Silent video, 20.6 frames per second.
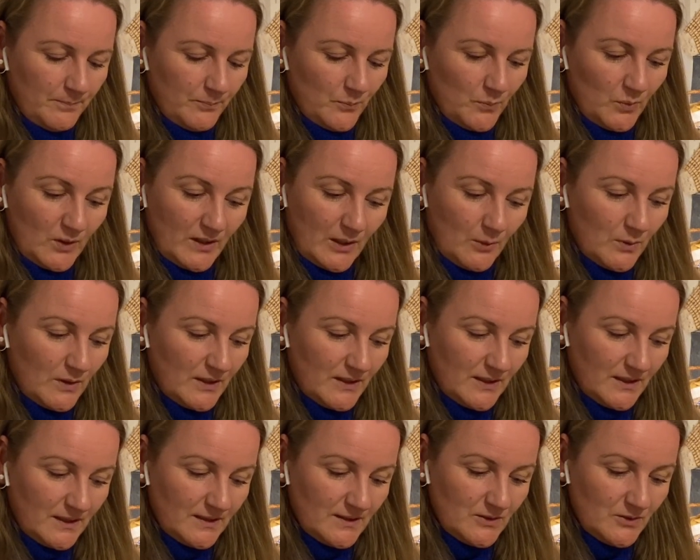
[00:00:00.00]
but I will
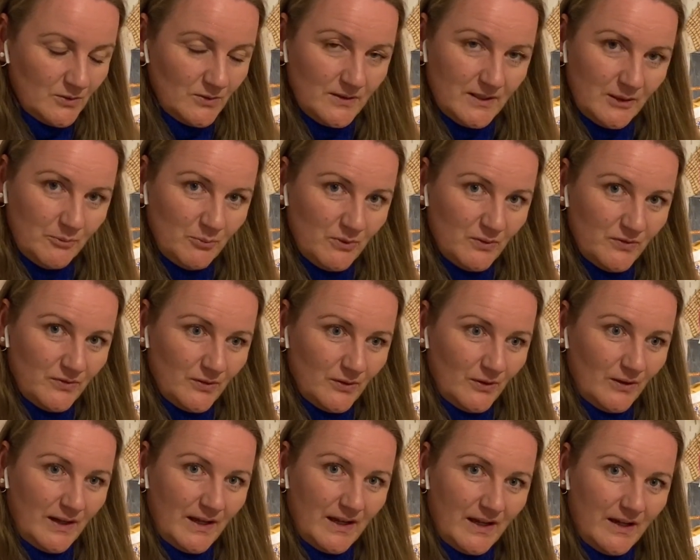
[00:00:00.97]
not do that
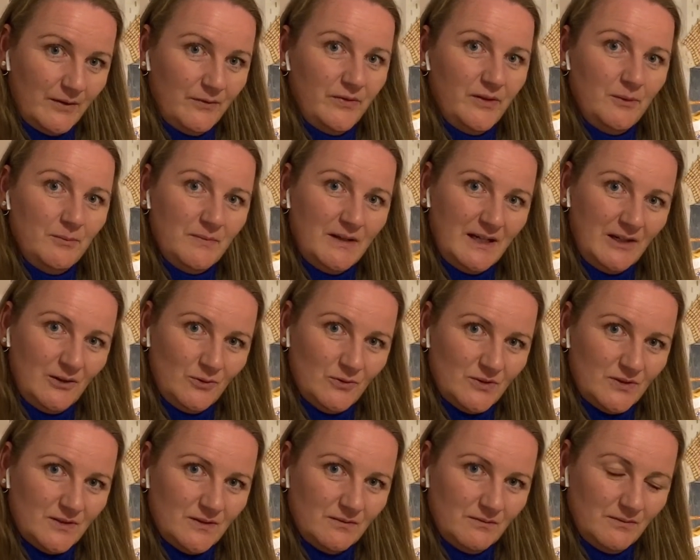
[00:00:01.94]
before I have the
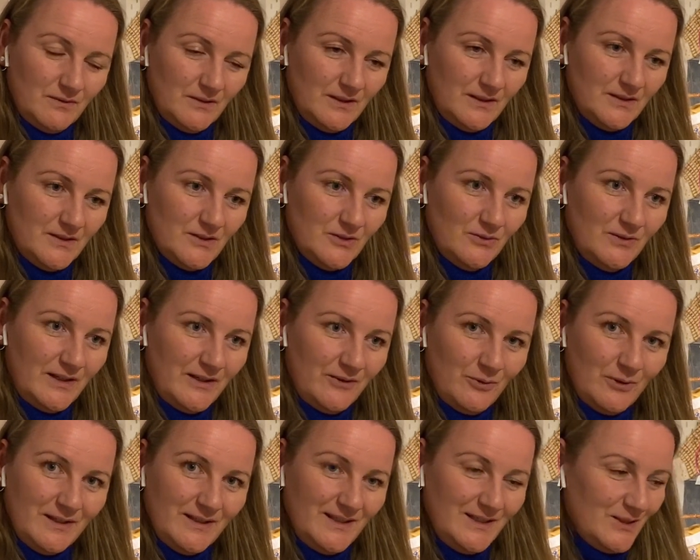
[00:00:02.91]
mouse. And so I will
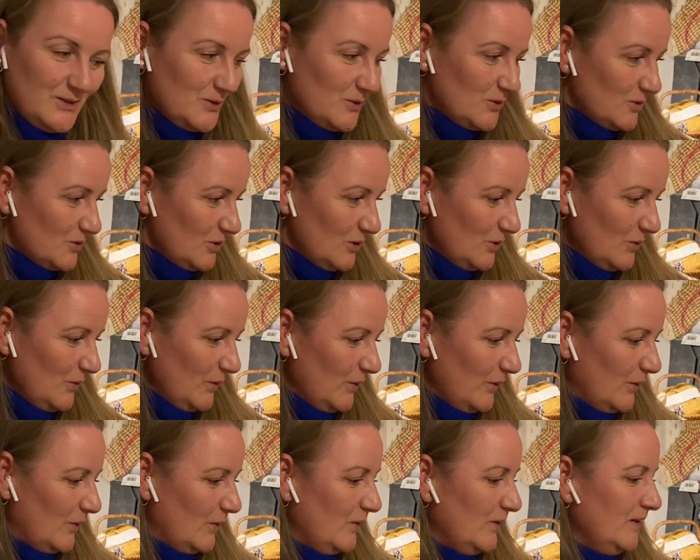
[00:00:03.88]
need to sew
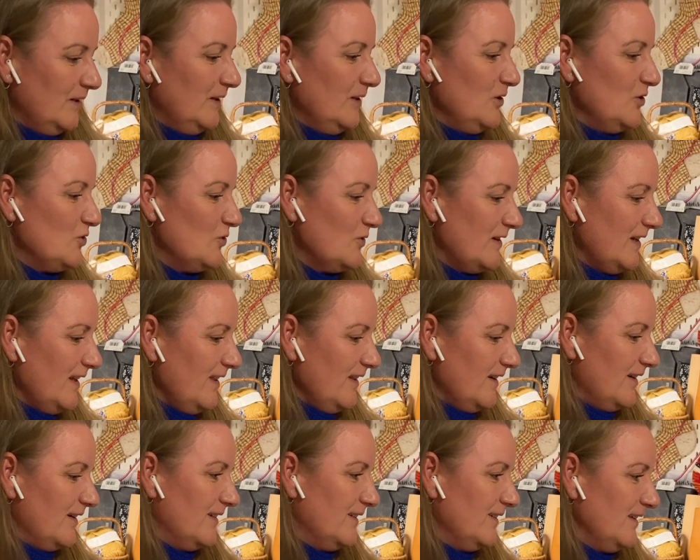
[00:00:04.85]
her
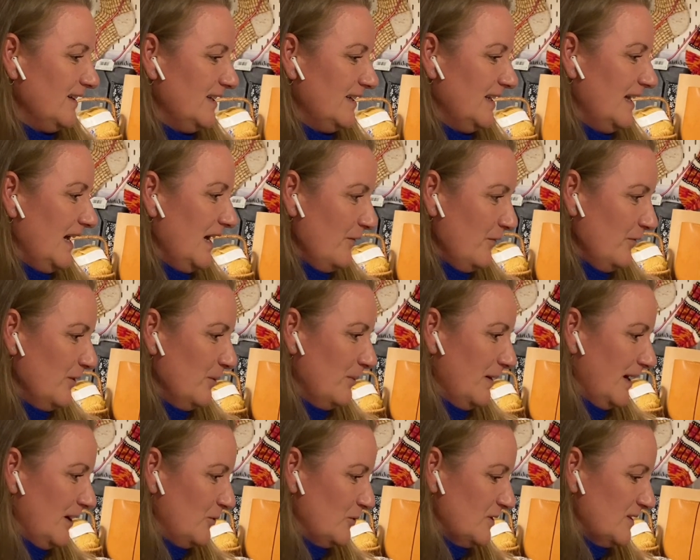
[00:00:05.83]
together and have the
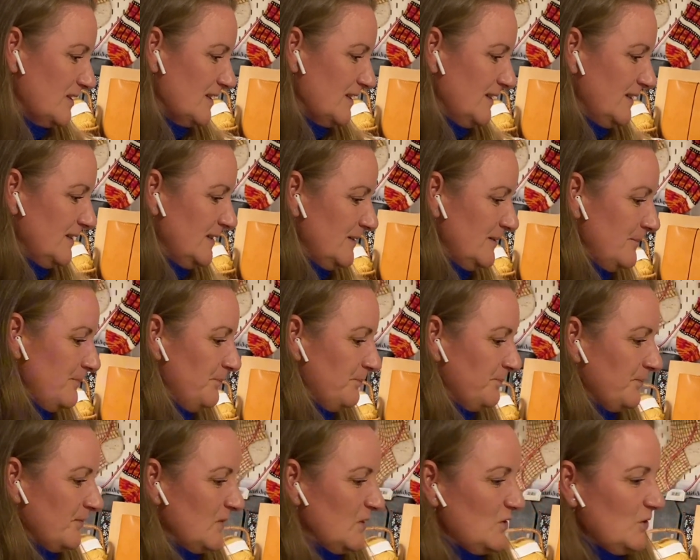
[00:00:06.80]
mouse.
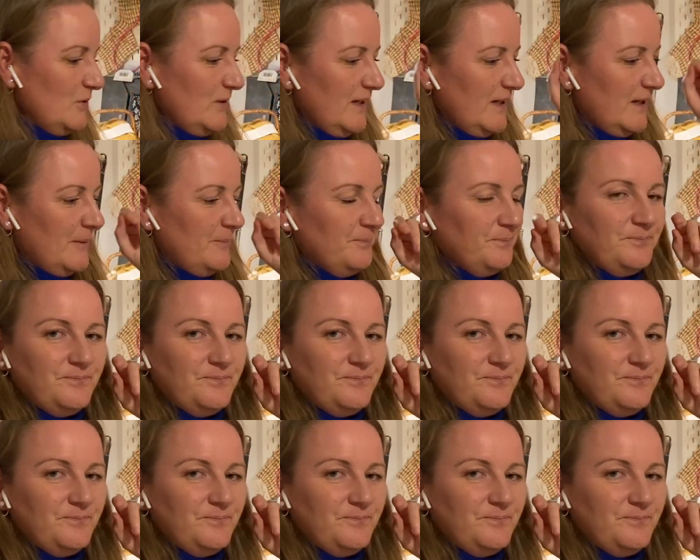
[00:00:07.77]
So yeah,